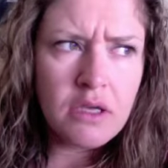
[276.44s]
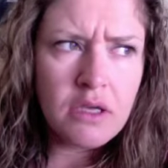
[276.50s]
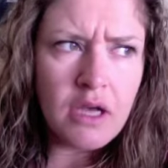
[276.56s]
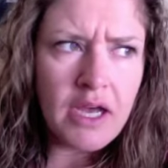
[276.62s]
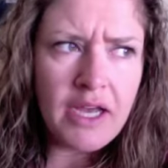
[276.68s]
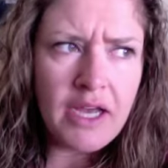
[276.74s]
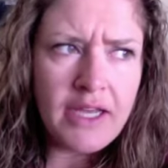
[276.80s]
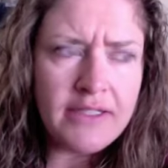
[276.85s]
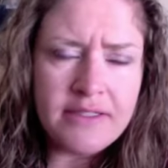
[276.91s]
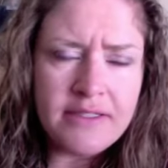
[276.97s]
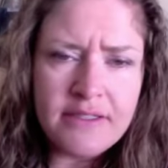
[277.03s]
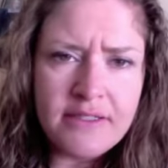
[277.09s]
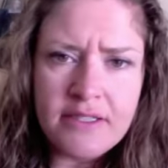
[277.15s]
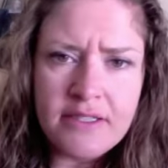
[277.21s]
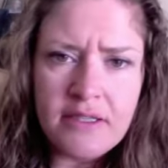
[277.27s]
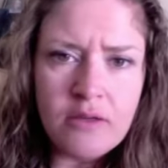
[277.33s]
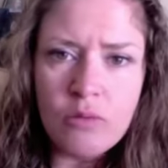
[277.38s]
I
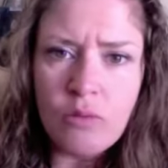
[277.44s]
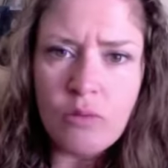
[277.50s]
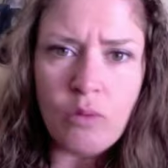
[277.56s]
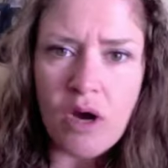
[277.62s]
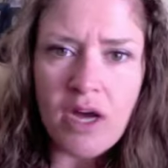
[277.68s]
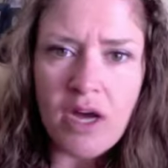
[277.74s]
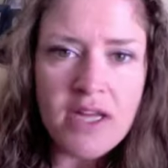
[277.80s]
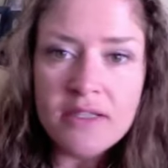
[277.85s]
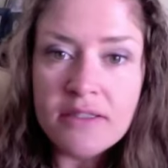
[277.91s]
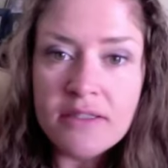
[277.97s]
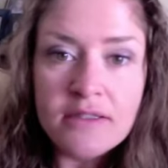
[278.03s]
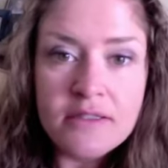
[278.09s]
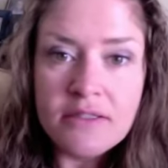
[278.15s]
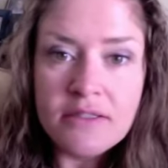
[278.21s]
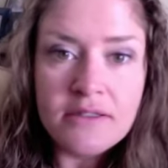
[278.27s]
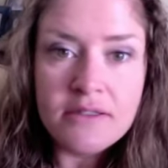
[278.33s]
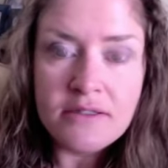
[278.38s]
didn't want
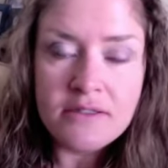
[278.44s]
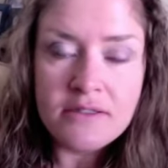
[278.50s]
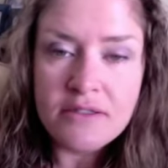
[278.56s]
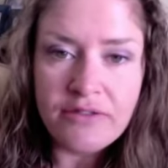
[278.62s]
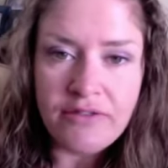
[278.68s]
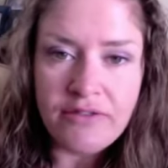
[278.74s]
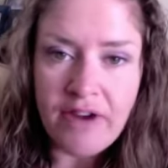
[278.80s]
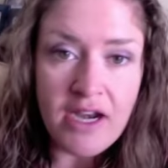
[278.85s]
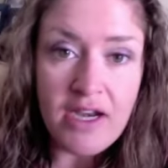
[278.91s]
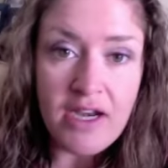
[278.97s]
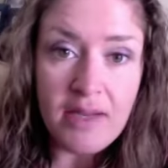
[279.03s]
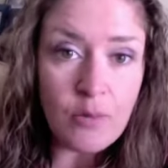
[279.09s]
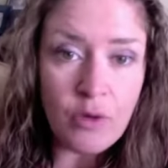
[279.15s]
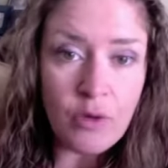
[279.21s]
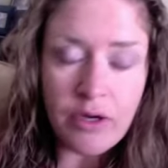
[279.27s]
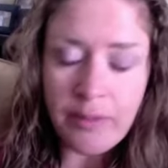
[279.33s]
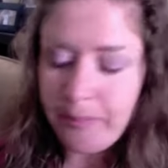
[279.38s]
to run
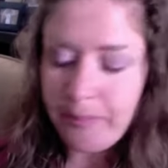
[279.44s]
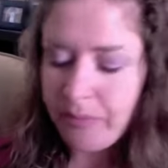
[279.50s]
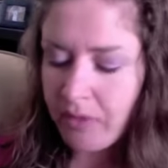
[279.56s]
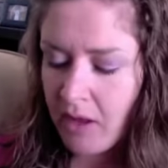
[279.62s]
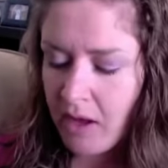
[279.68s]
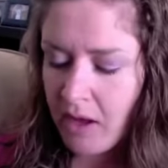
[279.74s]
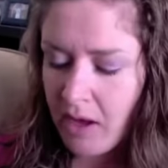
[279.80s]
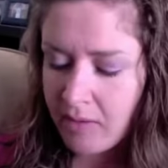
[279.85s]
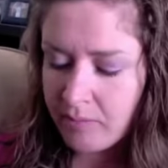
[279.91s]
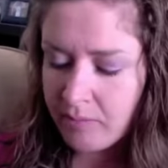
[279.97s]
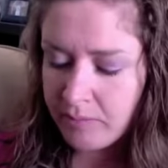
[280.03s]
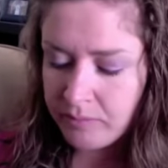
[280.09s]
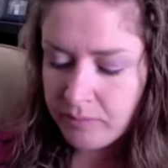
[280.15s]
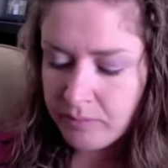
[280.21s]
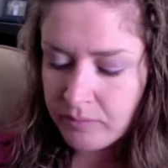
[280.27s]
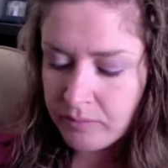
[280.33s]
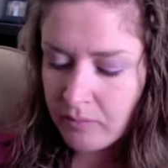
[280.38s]
anymore.
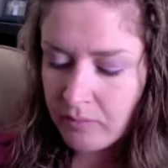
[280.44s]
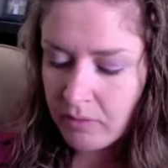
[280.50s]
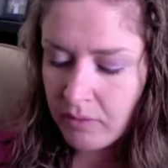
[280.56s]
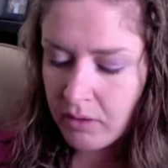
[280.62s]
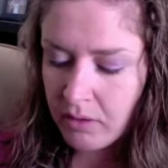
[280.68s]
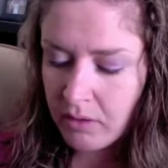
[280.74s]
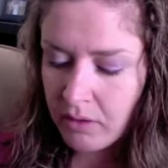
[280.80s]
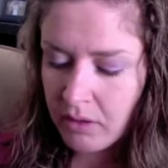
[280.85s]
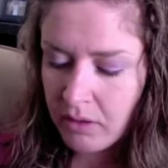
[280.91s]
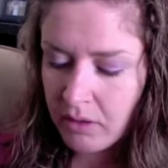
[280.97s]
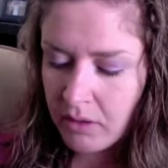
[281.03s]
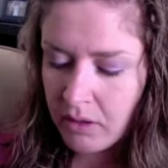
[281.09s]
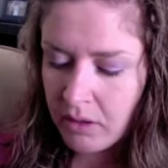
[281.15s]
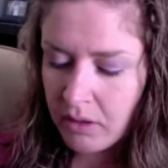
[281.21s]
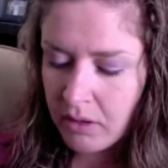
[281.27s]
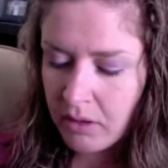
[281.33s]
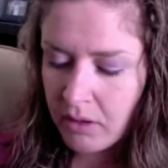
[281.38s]

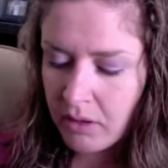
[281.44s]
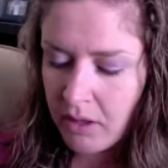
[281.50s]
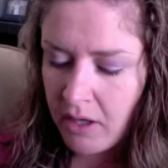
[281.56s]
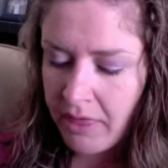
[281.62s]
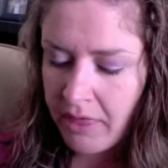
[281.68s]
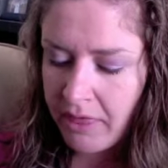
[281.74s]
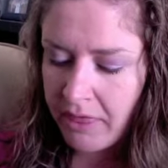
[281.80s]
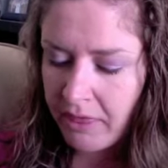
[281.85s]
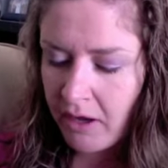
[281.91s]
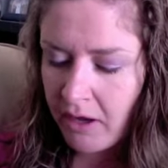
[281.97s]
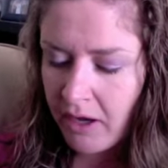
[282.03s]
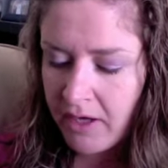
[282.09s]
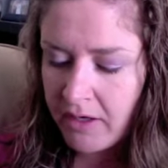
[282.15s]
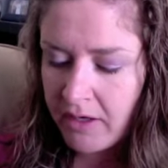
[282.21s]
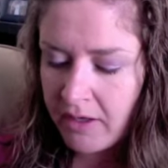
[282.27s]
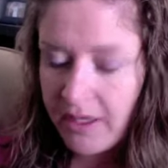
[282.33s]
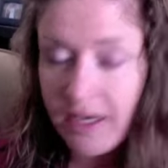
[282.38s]
I
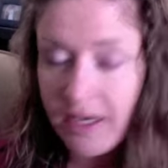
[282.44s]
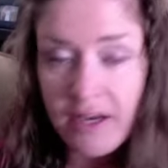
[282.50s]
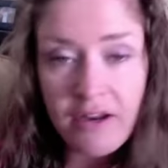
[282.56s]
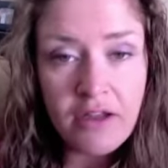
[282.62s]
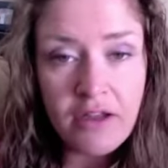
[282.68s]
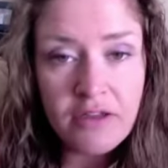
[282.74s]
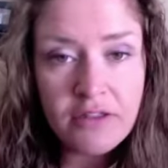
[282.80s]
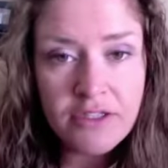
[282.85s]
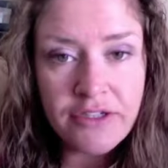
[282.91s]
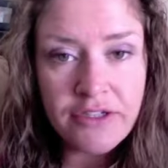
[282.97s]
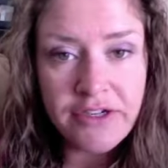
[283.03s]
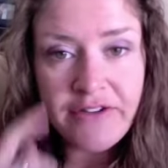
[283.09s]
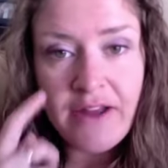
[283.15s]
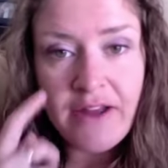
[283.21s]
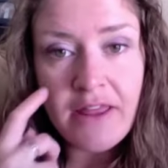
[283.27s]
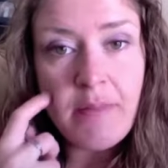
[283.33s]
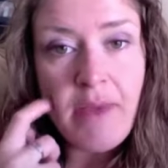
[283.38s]
thought during
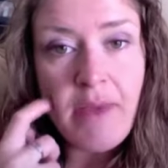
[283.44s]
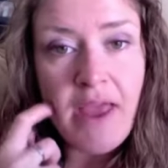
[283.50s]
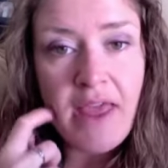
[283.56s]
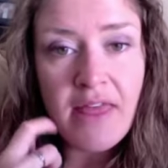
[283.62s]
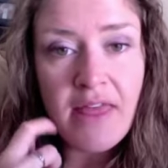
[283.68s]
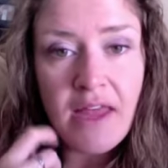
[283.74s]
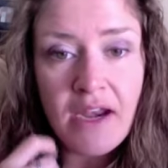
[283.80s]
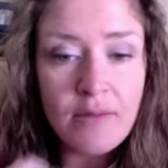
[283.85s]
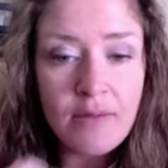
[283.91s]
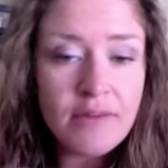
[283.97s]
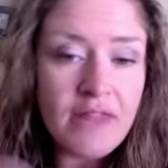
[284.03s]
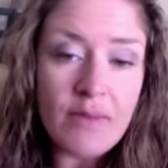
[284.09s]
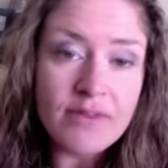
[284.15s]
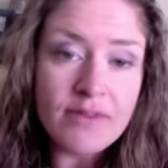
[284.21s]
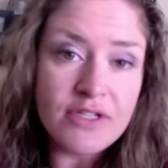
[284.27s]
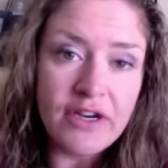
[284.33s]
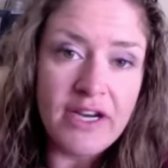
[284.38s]
Around the Bay
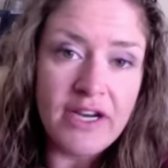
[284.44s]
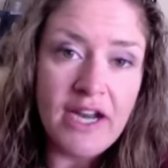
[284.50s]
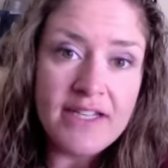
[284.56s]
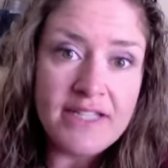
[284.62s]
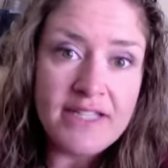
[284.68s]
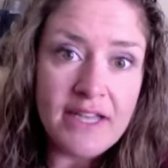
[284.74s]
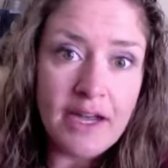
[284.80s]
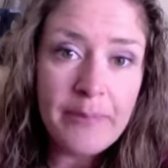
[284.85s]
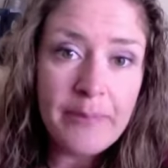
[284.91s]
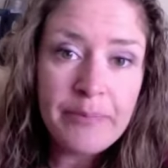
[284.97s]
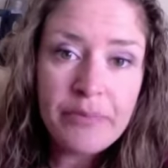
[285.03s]
that was a great idea.